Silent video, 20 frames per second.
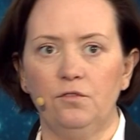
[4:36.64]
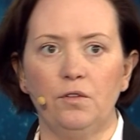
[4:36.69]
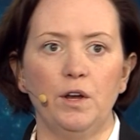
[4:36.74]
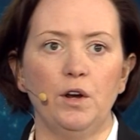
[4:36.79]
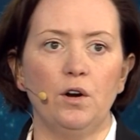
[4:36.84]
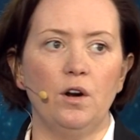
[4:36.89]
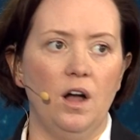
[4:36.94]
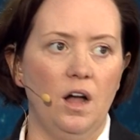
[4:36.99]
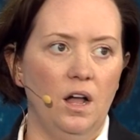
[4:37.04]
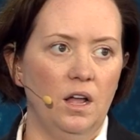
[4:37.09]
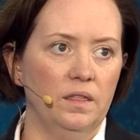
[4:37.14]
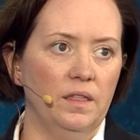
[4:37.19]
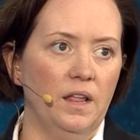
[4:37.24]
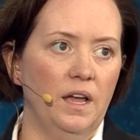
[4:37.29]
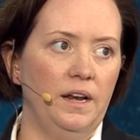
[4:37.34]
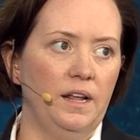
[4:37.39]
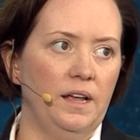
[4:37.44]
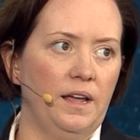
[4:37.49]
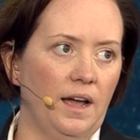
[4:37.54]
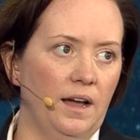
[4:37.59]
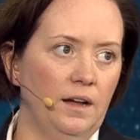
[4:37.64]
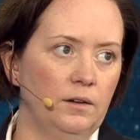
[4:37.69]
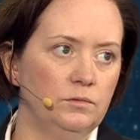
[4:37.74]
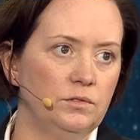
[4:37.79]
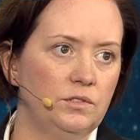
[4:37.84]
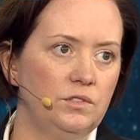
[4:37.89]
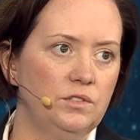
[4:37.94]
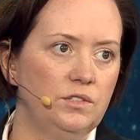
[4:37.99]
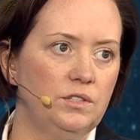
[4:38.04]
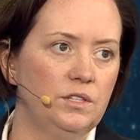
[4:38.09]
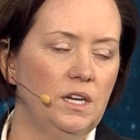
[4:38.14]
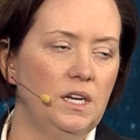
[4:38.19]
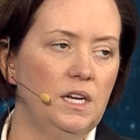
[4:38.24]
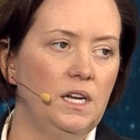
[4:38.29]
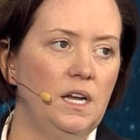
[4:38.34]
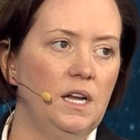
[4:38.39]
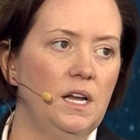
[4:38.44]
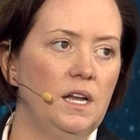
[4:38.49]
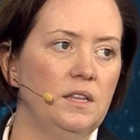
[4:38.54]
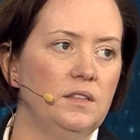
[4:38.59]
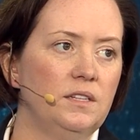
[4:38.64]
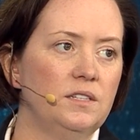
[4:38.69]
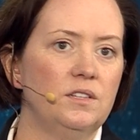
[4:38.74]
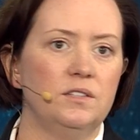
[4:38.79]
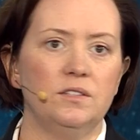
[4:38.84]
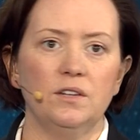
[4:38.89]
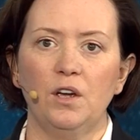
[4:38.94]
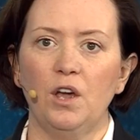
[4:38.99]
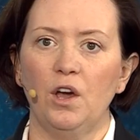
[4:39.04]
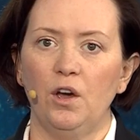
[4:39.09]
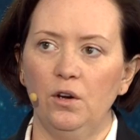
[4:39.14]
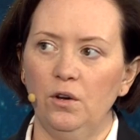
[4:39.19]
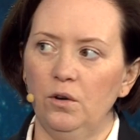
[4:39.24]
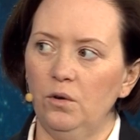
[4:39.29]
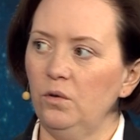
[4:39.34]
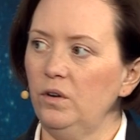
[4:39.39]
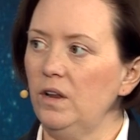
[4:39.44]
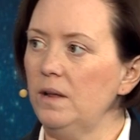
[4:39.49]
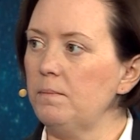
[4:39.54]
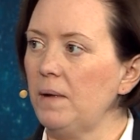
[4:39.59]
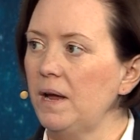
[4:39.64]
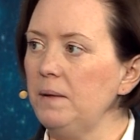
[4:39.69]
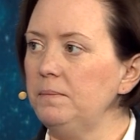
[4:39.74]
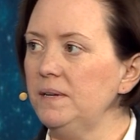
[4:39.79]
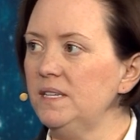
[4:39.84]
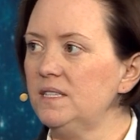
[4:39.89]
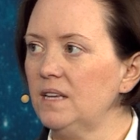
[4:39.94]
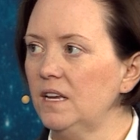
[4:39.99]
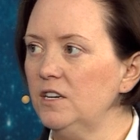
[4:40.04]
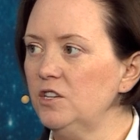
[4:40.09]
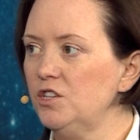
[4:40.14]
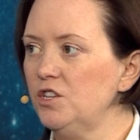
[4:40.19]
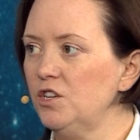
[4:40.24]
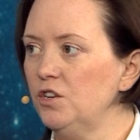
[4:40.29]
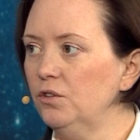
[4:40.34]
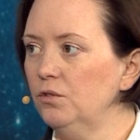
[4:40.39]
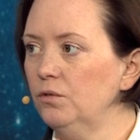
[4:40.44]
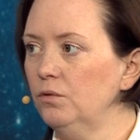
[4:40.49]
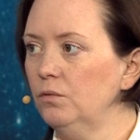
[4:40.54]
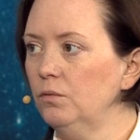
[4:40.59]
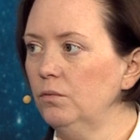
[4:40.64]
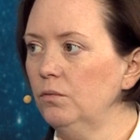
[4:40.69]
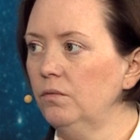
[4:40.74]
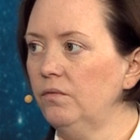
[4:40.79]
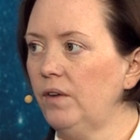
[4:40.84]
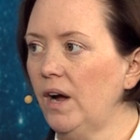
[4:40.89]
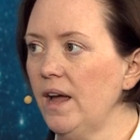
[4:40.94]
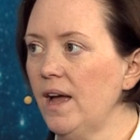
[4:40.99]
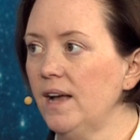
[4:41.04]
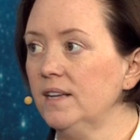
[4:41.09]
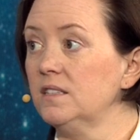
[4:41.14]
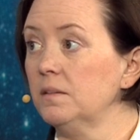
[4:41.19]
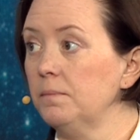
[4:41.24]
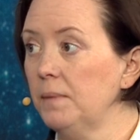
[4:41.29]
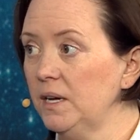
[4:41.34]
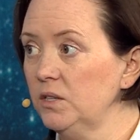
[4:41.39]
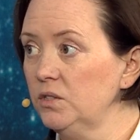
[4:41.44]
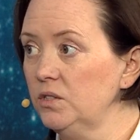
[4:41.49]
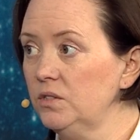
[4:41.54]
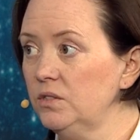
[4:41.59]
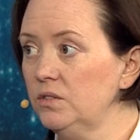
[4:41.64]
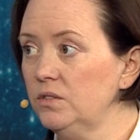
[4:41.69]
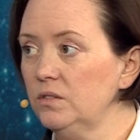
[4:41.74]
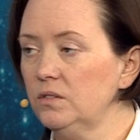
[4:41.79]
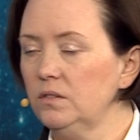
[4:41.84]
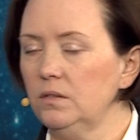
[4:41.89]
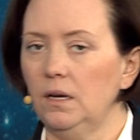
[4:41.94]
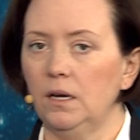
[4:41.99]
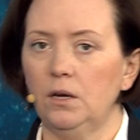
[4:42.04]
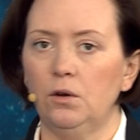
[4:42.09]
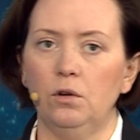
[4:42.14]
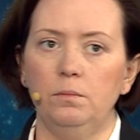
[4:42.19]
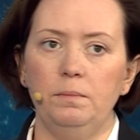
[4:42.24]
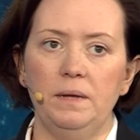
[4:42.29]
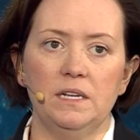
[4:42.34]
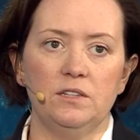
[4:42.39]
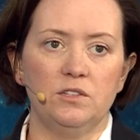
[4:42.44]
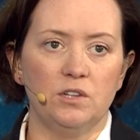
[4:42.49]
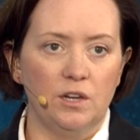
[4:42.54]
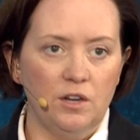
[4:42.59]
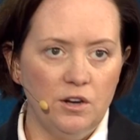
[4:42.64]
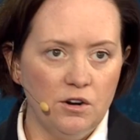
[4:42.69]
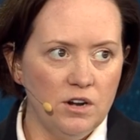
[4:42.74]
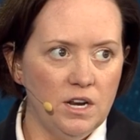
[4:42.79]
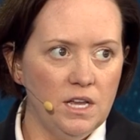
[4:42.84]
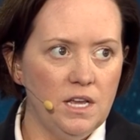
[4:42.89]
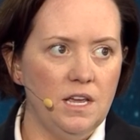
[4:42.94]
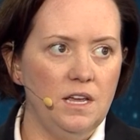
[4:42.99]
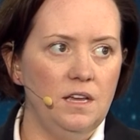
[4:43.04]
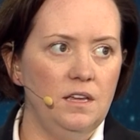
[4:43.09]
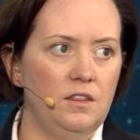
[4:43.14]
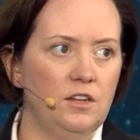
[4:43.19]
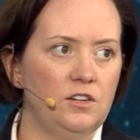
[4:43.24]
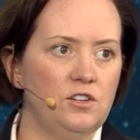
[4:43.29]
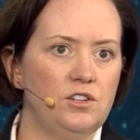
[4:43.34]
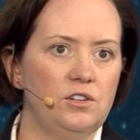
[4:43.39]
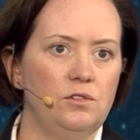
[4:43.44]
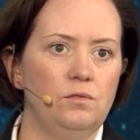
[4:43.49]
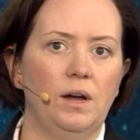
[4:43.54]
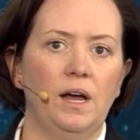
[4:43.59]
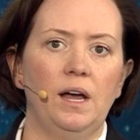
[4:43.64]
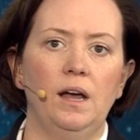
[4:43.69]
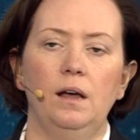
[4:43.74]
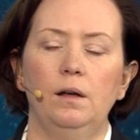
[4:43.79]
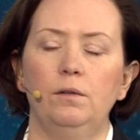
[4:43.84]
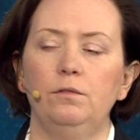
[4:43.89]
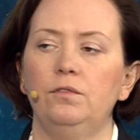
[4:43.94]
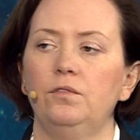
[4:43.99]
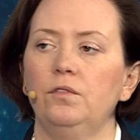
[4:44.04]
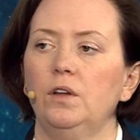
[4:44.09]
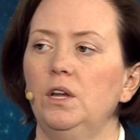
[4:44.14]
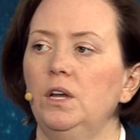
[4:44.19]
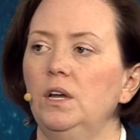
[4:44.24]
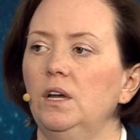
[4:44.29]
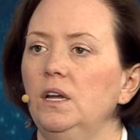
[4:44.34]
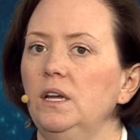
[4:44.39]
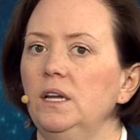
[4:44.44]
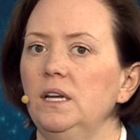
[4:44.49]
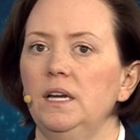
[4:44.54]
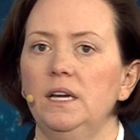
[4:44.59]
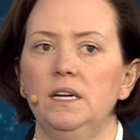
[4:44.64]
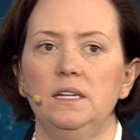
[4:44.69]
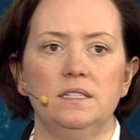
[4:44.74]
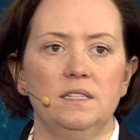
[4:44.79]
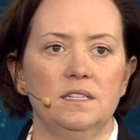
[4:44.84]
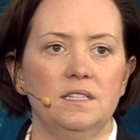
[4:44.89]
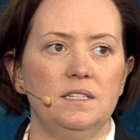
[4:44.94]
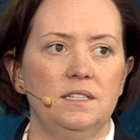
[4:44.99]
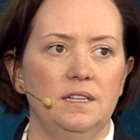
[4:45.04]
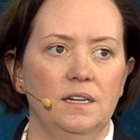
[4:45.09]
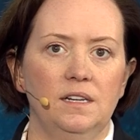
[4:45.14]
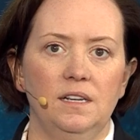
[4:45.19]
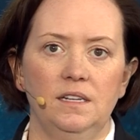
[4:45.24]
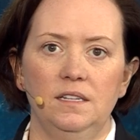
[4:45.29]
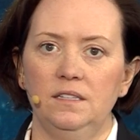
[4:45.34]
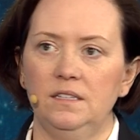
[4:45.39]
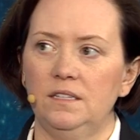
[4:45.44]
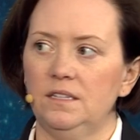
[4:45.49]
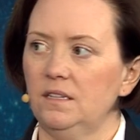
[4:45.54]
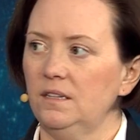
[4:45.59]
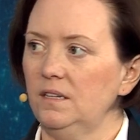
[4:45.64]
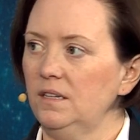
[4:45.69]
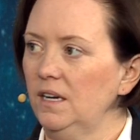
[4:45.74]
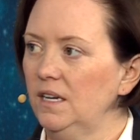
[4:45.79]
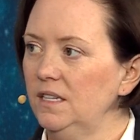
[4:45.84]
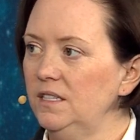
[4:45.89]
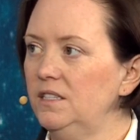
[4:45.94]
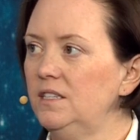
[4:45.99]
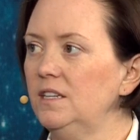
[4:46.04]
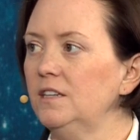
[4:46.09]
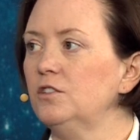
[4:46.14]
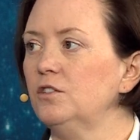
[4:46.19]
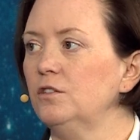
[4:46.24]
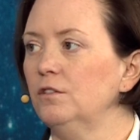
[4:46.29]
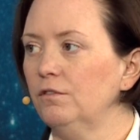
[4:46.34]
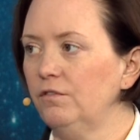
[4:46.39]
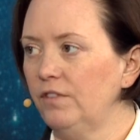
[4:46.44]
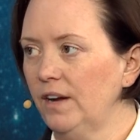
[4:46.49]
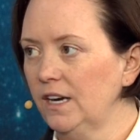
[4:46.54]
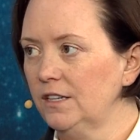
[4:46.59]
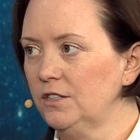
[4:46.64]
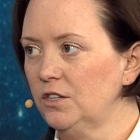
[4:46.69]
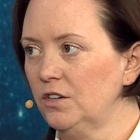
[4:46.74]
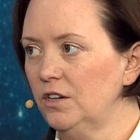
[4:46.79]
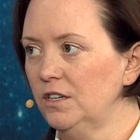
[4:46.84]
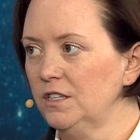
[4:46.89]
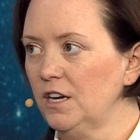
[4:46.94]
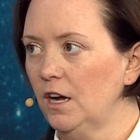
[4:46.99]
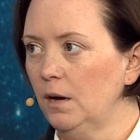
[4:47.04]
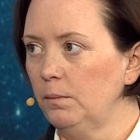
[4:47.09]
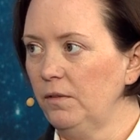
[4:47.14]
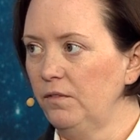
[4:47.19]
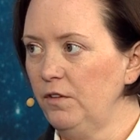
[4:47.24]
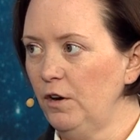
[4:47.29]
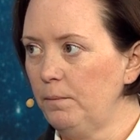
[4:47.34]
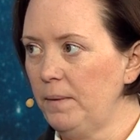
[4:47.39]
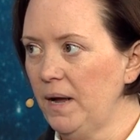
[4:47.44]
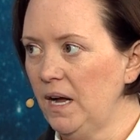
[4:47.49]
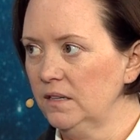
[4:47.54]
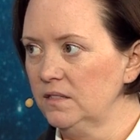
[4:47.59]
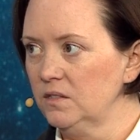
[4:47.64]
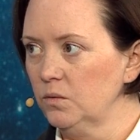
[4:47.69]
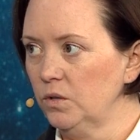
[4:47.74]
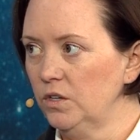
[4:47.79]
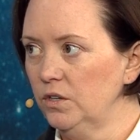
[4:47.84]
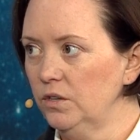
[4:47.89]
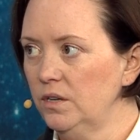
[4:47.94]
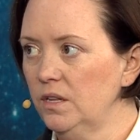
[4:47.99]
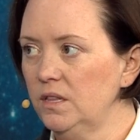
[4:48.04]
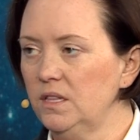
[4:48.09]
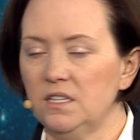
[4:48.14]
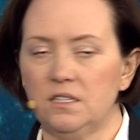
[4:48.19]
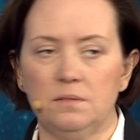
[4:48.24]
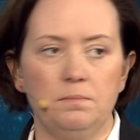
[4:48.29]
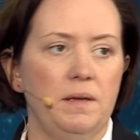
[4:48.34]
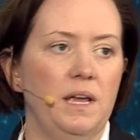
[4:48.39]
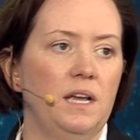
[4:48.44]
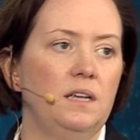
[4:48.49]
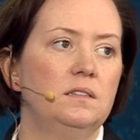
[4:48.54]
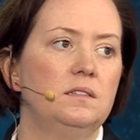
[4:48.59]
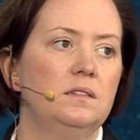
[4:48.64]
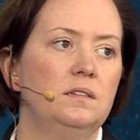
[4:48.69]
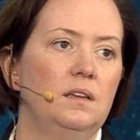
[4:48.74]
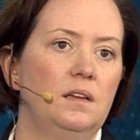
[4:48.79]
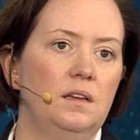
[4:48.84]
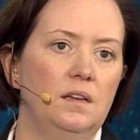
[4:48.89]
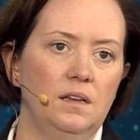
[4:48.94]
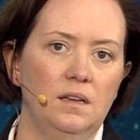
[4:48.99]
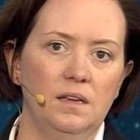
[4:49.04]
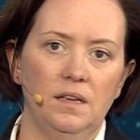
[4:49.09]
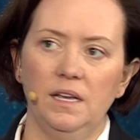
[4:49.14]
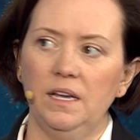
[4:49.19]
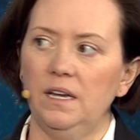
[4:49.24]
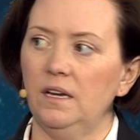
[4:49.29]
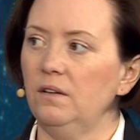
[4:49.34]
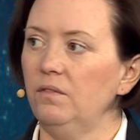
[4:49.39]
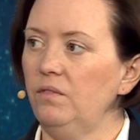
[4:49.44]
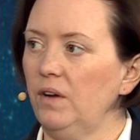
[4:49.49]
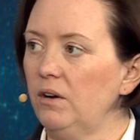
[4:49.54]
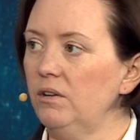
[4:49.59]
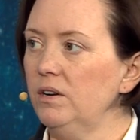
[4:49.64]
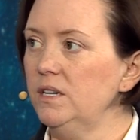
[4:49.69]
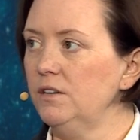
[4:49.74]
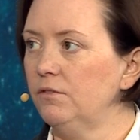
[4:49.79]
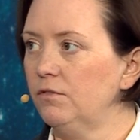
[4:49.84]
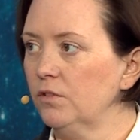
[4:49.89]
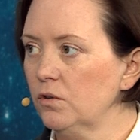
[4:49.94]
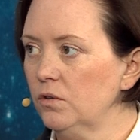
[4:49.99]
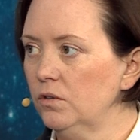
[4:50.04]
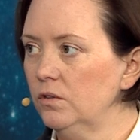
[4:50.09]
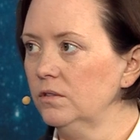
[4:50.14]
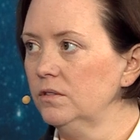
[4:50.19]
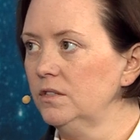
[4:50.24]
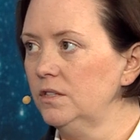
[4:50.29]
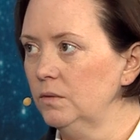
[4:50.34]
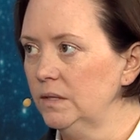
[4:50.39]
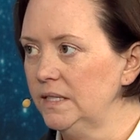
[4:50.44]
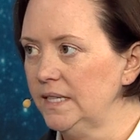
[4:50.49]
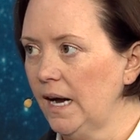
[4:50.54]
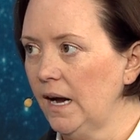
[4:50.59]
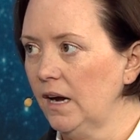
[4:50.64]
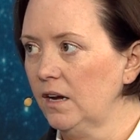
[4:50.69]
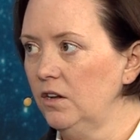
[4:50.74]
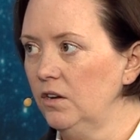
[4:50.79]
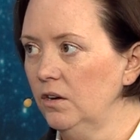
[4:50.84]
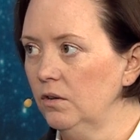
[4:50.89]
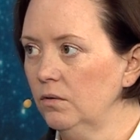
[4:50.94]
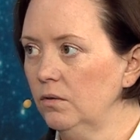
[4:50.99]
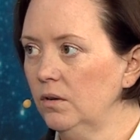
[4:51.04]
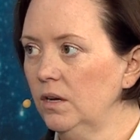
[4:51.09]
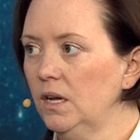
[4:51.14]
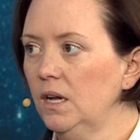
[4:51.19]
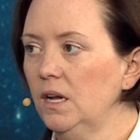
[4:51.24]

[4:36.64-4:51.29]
for your online accounts. This is a code. It might be sent to you via SMS. It could be a security key that you have. It is a second additional factor on top of your password. This makes it very difficult to attack you.